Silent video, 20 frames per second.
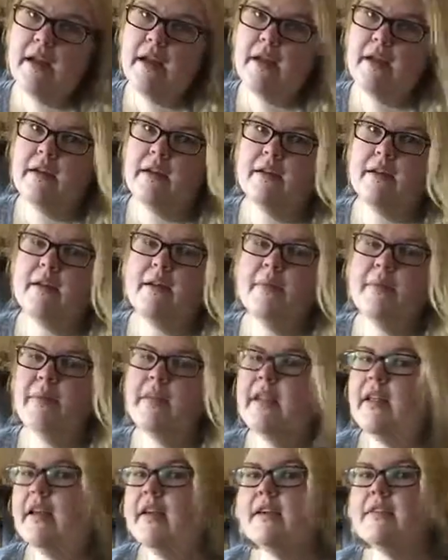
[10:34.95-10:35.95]

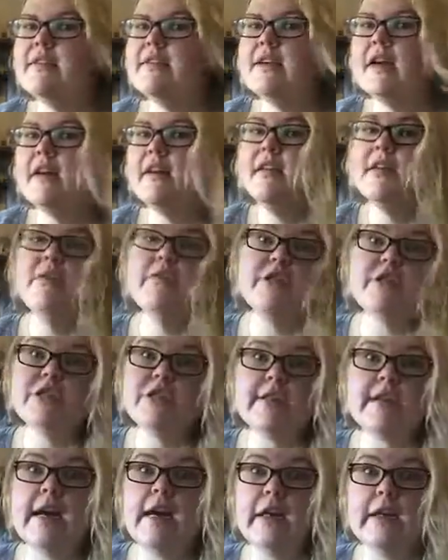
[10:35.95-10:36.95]
And then I'll style it, which
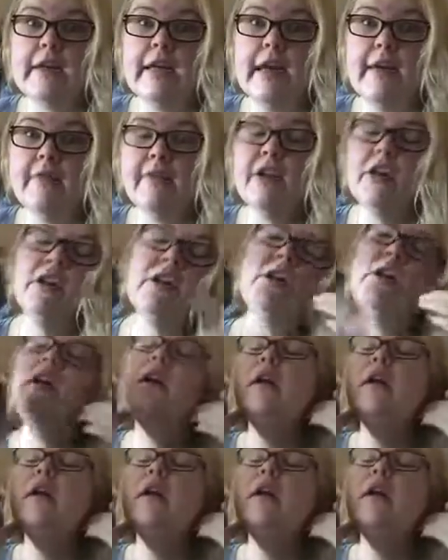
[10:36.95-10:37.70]
is hardly ever.